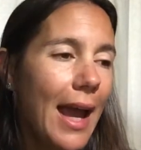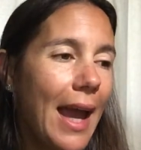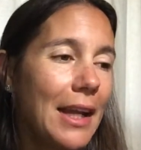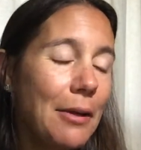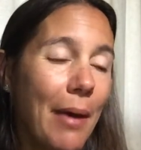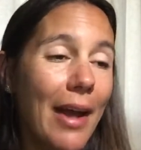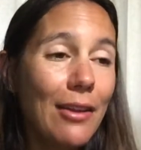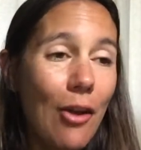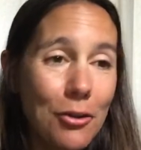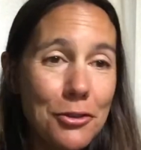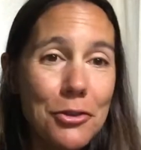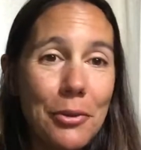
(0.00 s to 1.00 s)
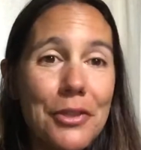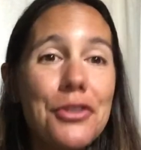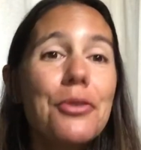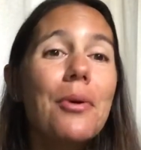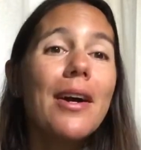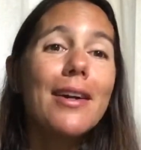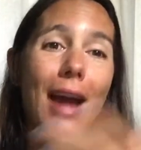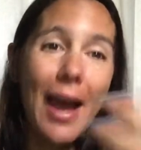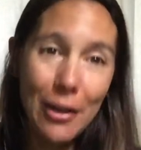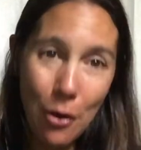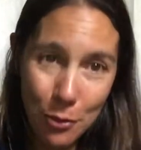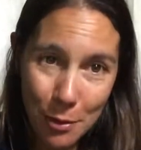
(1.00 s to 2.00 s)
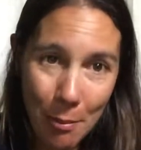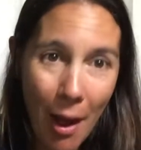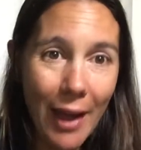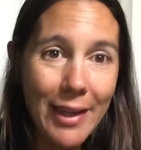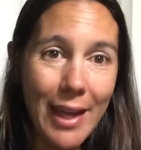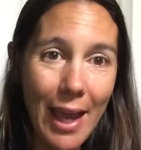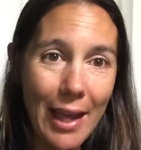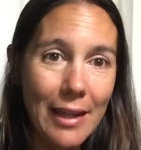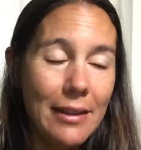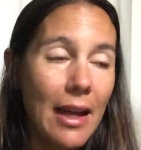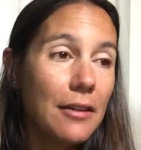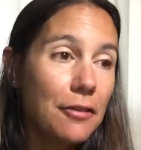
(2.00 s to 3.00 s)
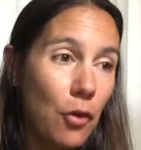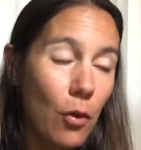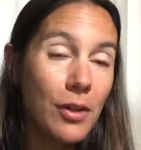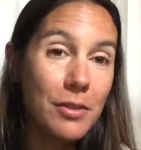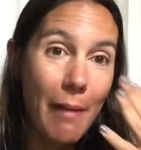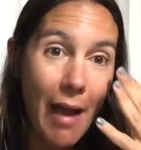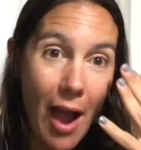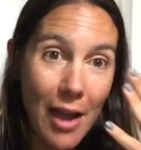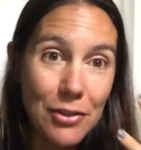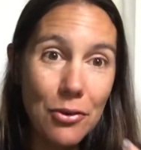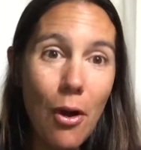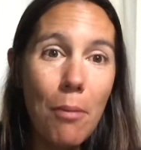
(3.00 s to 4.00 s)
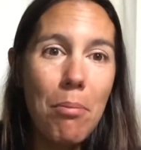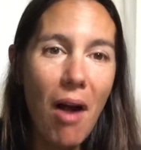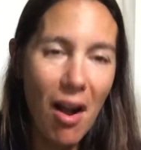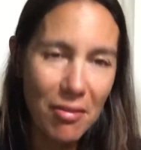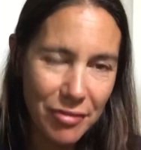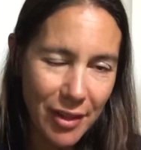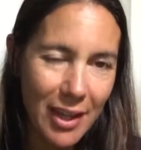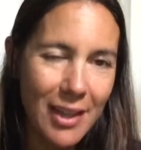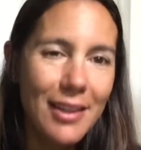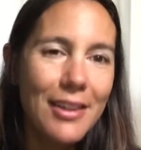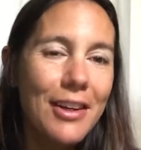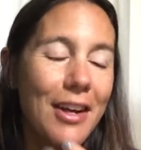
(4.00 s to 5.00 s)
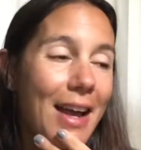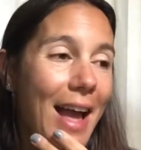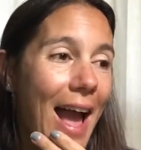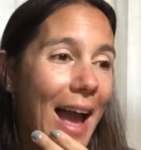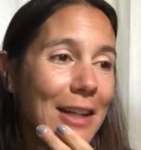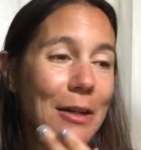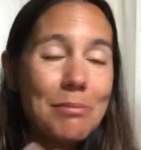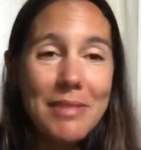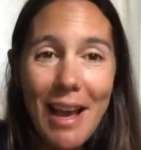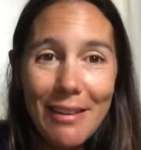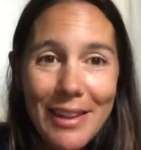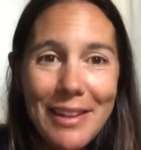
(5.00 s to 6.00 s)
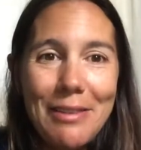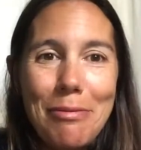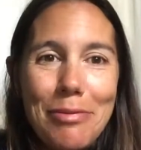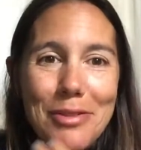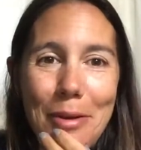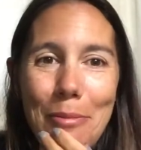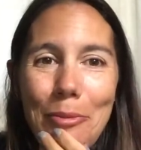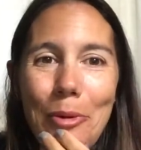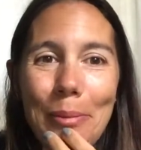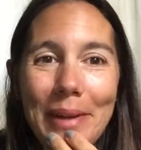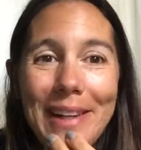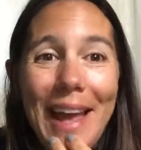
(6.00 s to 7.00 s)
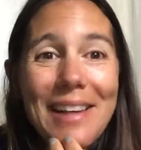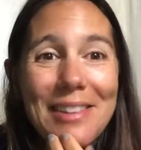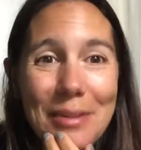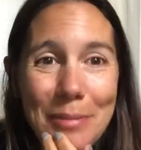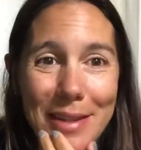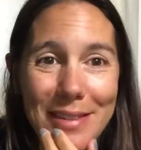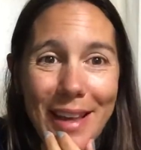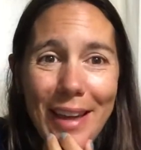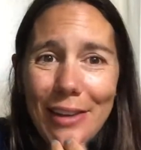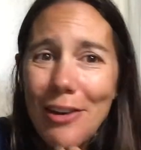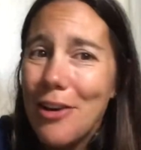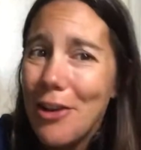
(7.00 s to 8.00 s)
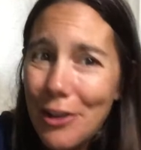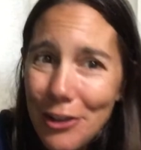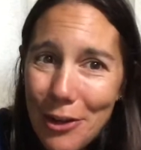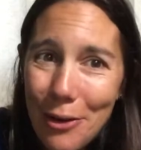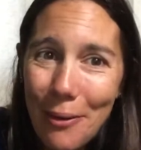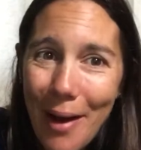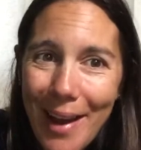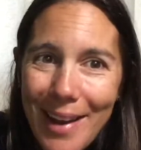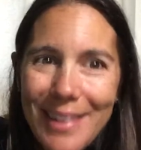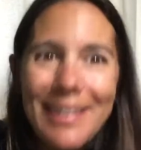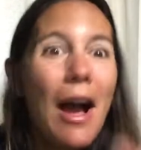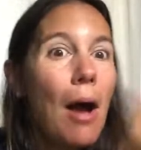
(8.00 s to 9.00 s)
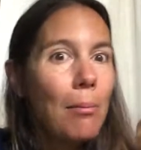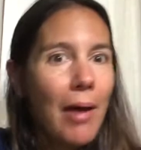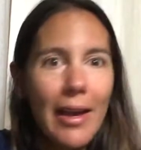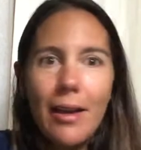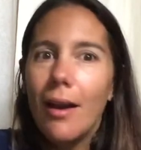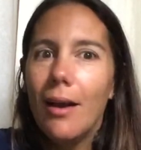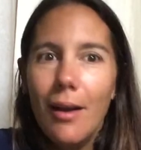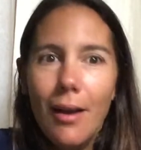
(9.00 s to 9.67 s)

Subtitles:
Anyway, long story short, I go to my gate and of course my eyes are all puffy and I'm telling some woman next to me, he's like, you're right? I'm like,